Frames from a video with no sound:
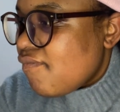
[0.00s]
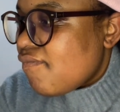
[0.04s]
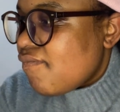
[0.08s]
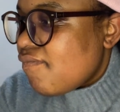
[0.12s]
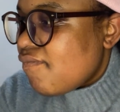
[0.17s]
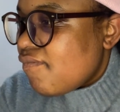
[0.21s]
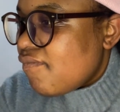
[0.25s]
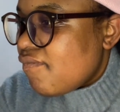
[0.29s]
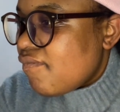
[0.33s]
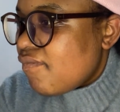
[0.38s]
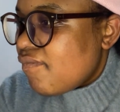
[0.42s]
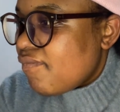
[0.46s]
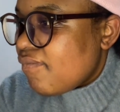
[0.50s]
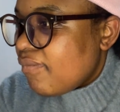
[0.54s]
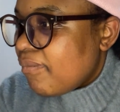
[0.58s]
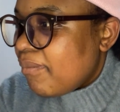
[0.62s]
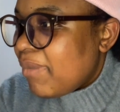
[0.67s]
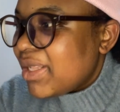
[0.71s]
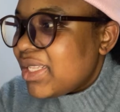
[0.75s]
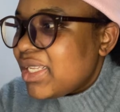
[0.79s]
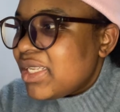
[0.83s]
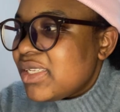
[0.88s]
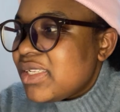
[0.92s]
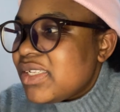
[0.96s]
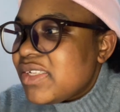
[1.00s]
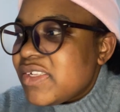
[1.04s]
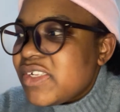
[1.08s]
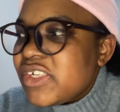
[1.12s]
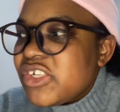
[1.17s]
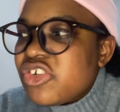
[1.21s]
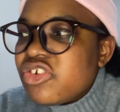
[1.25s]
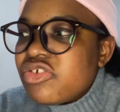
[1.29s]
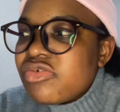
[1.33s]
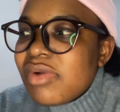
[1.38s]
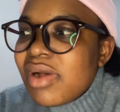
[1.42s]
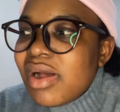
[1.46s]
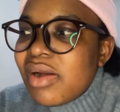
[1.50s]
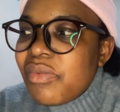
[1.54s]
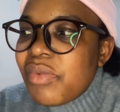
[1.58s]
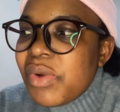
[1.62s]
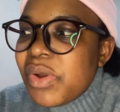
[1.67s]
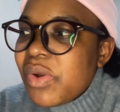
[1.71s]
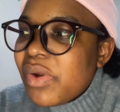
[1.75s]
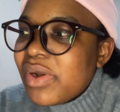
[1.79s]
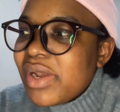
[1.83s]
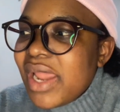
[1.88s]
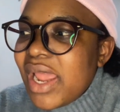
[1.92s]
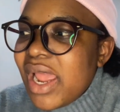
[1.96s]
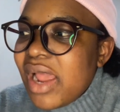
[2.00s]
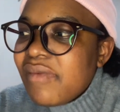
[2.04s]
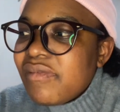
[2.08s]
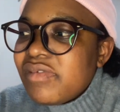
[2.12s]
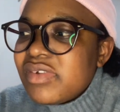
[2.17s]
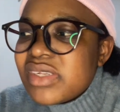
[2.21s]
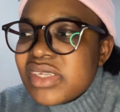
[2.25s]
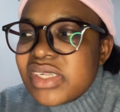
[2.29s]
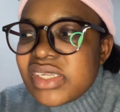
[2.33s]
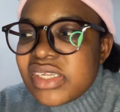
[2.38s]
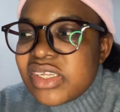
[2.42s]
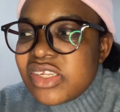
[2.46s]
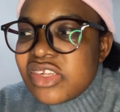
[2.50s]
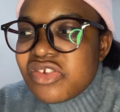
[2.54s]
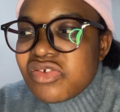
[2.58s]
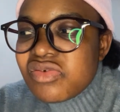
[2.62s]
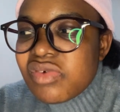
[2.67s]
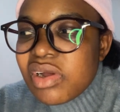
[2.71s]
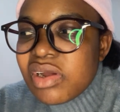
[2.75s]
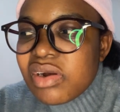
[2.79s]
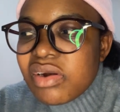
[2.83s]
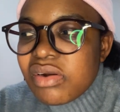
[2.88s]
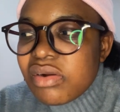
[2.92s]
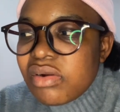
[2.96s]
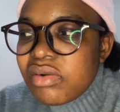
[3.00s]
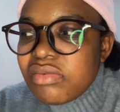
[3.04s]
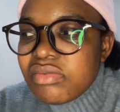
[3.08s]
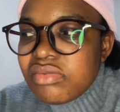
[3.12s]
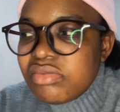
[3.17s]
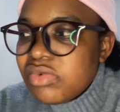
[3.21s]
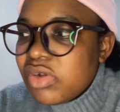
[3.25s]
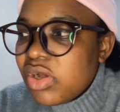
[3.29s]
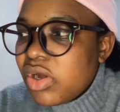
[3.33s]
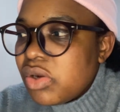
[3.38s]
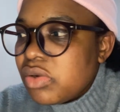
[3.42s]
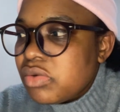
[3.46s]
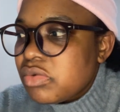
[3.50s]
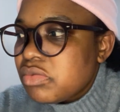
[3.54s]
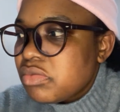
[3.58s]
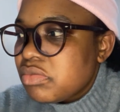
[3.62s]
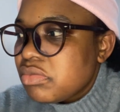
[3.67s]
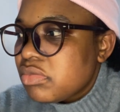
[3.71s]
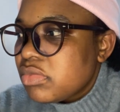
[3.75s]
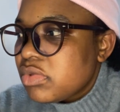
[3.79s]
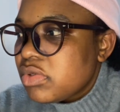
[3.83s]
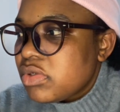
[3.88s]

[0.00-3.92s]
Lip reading: But then Siswa, we don't have Siswa. No.